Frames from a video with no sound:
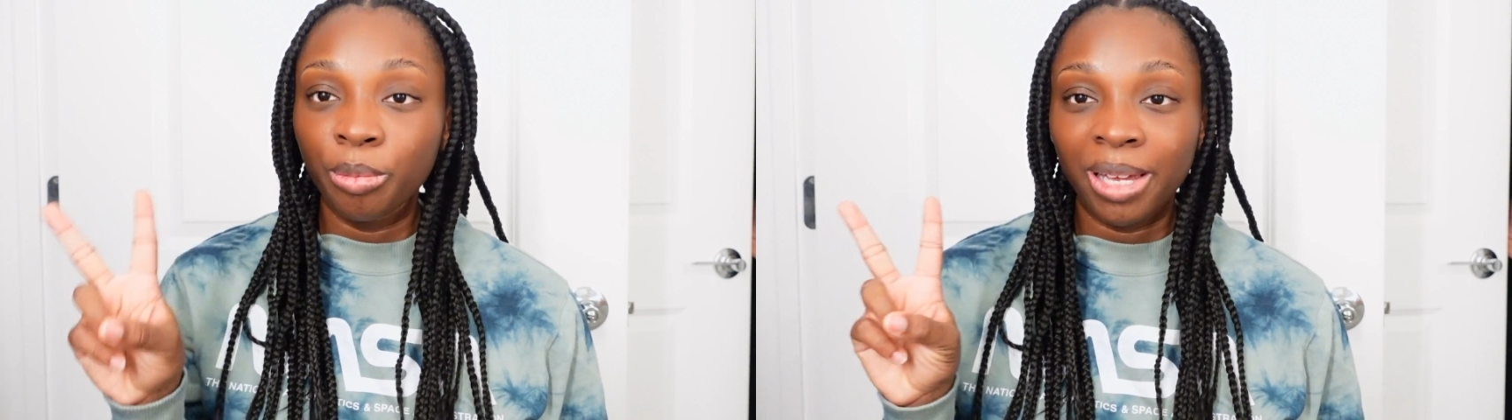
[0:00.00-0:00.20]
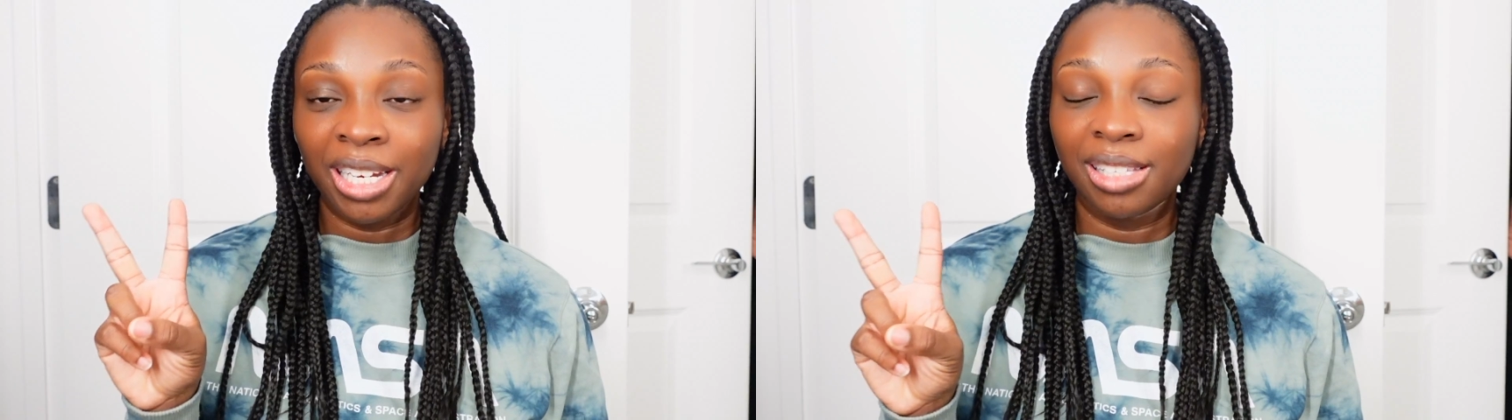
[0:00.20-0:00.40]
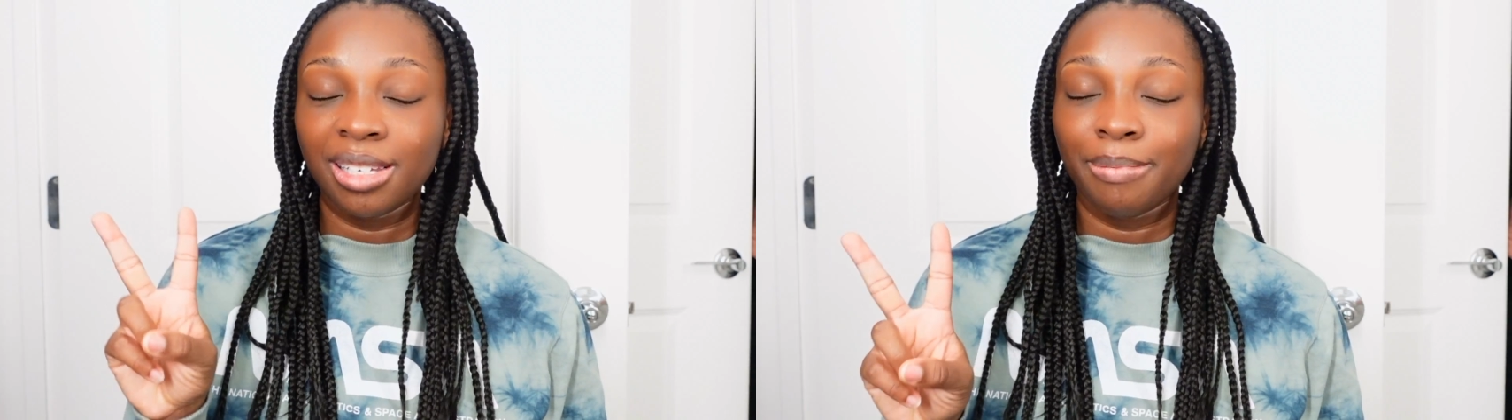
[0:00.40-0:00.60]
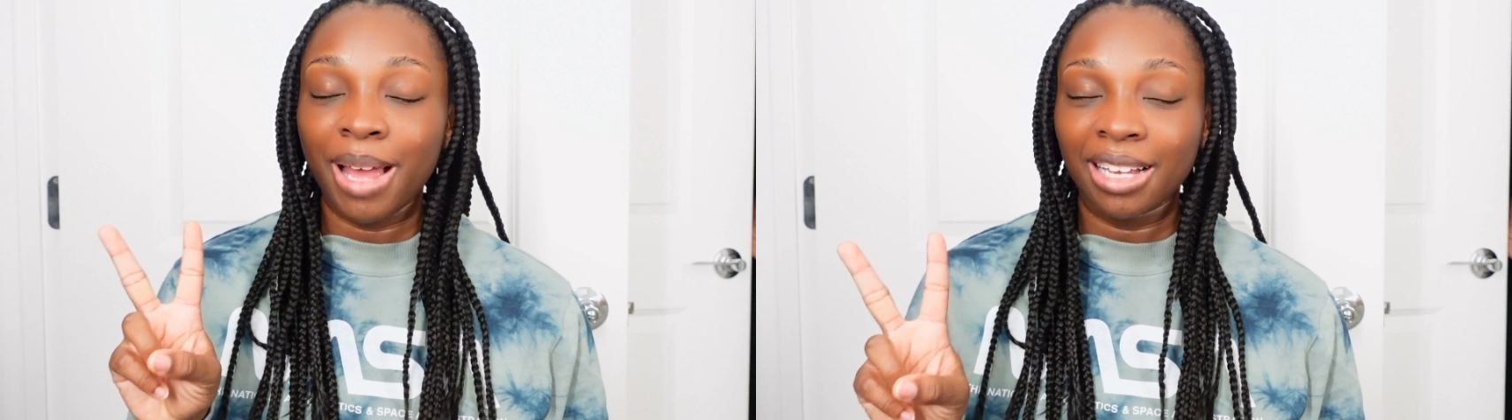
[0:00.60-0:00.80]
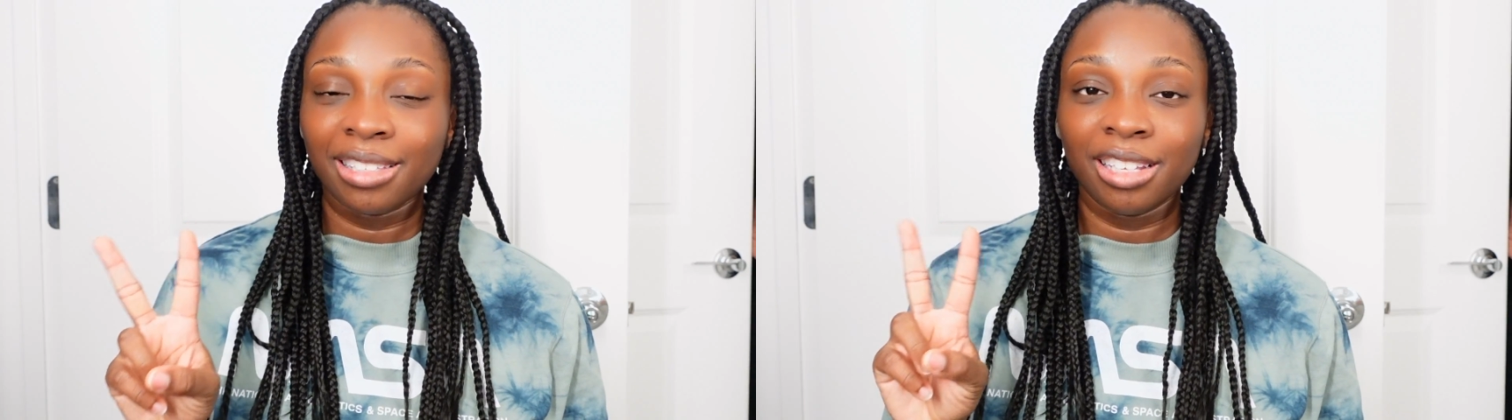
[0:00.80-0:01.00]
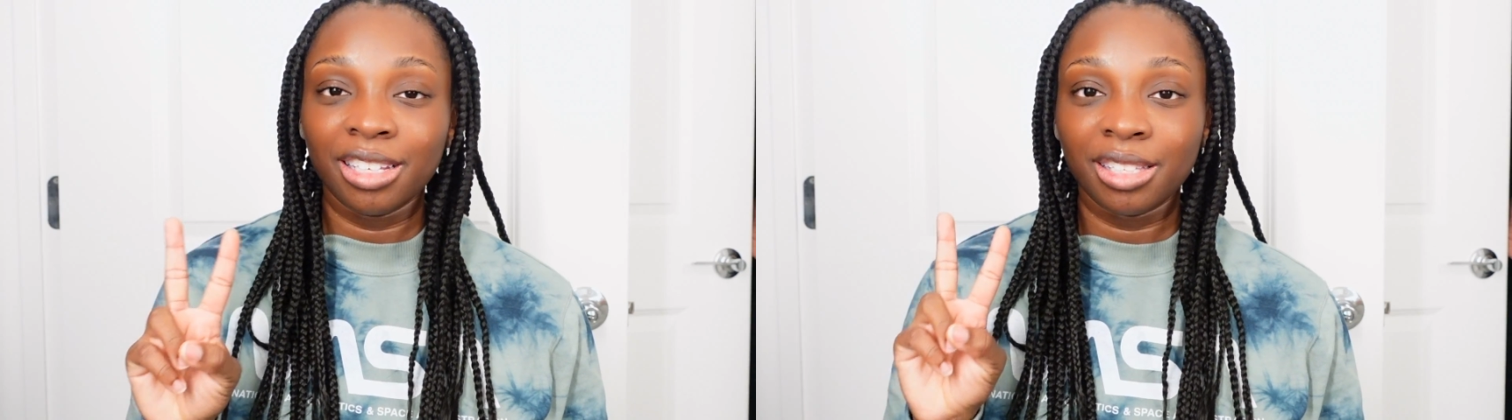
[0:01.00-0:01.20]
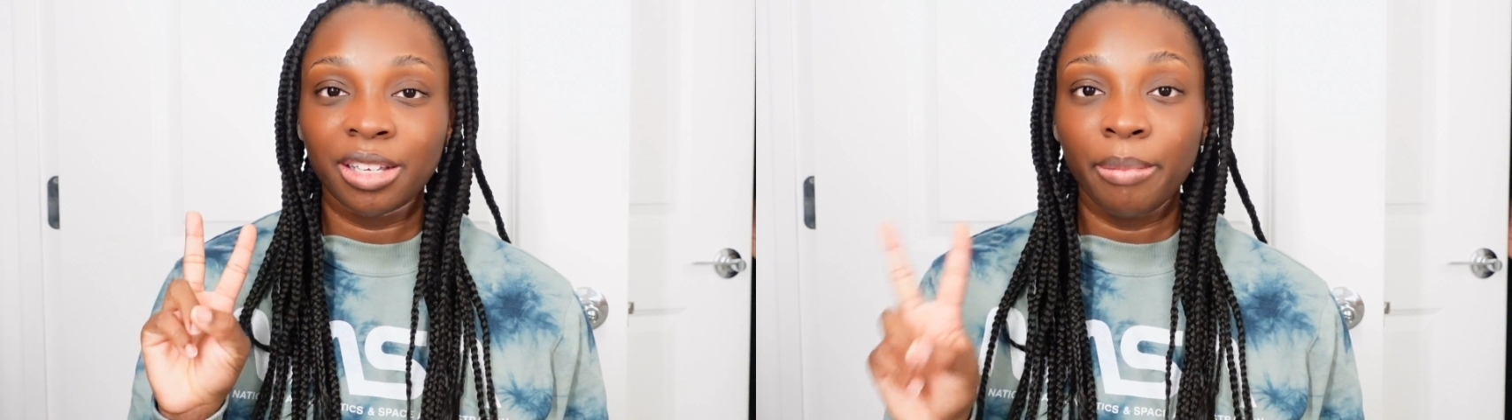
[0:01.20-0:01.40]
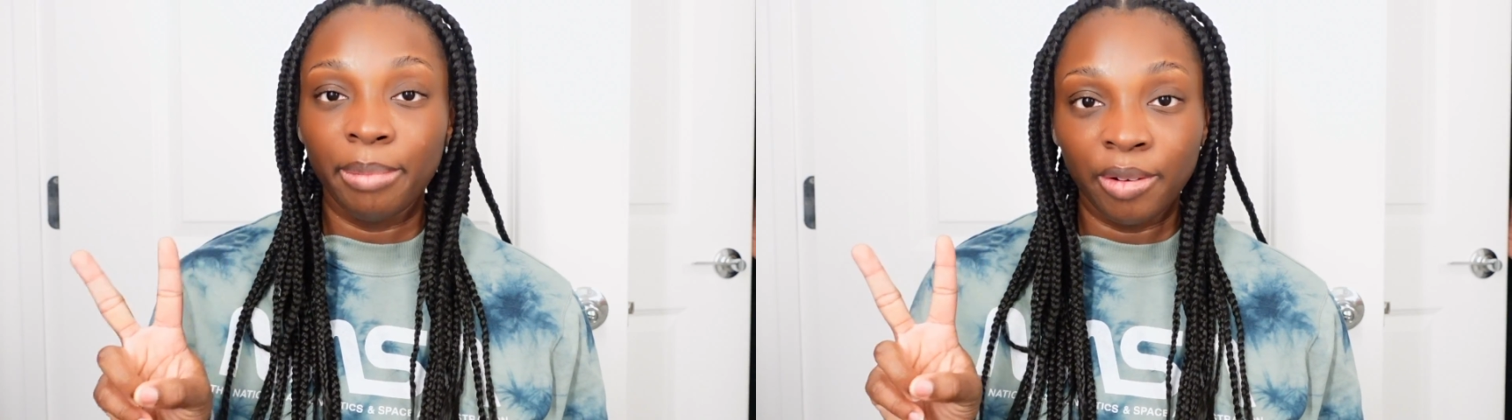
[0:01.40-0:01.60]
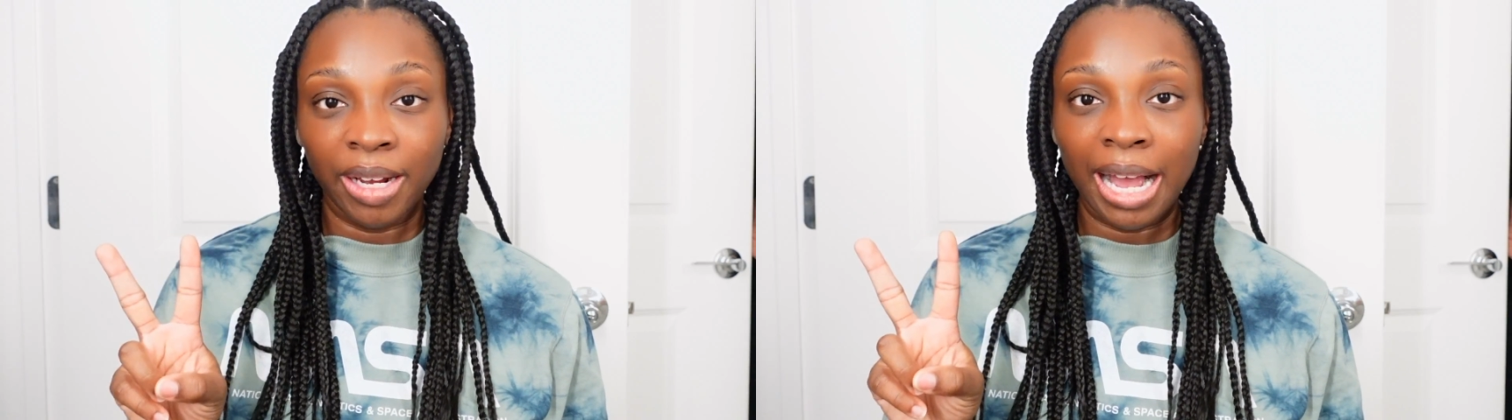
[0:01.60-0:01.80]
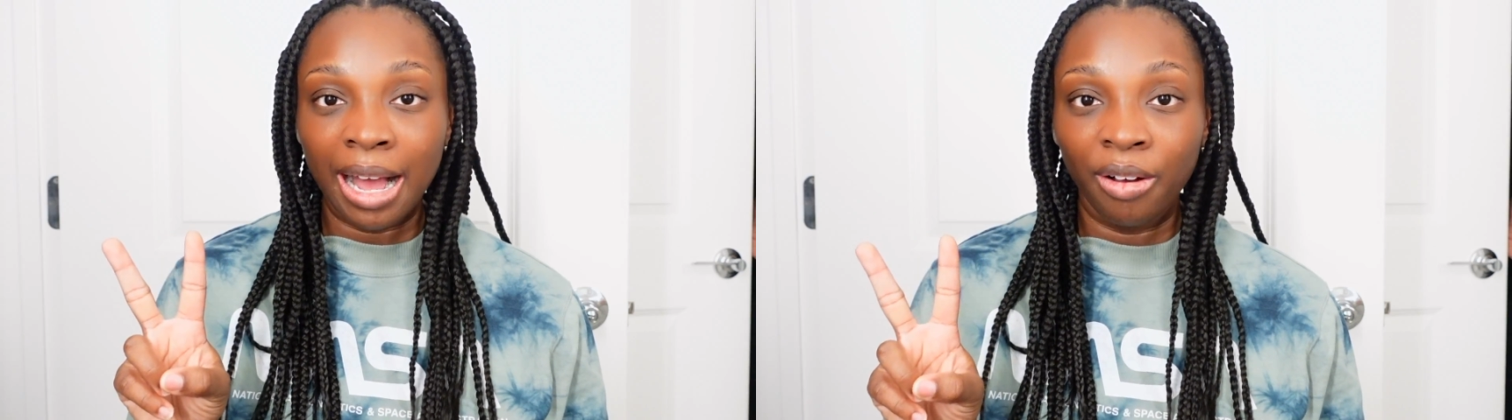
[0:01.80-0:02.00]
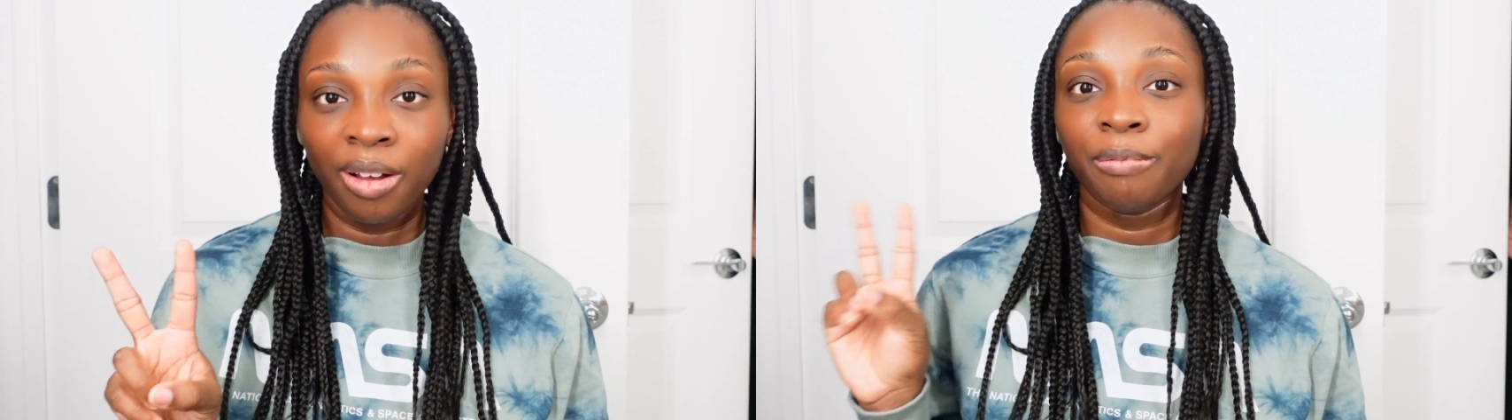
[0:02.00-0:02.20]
minutes to max this component out,